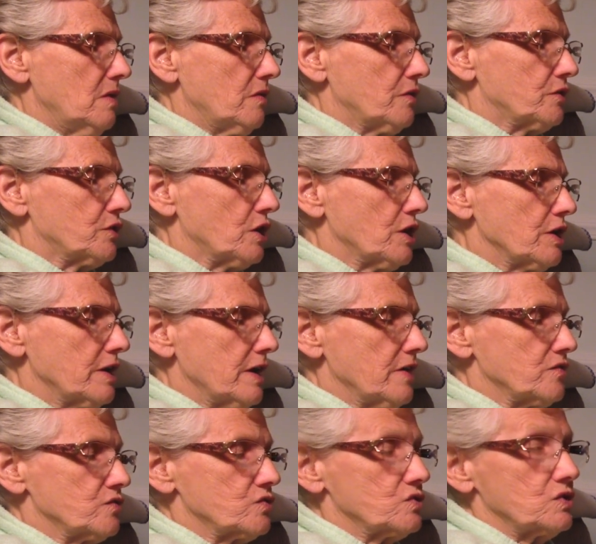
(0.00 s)
The dark
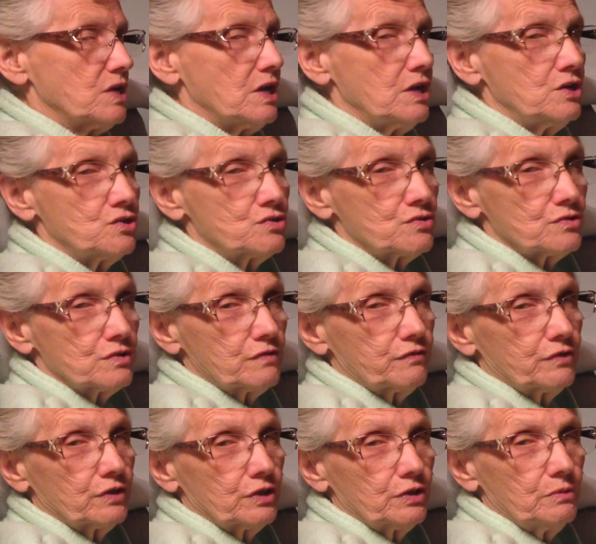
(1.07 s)
has dangers
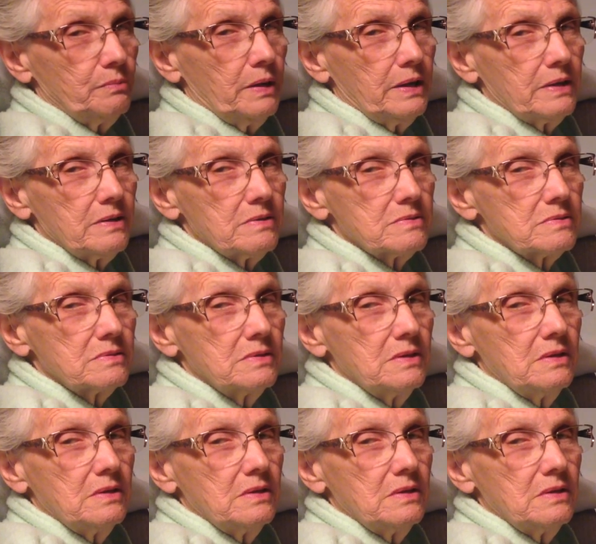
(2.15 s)
for little mice.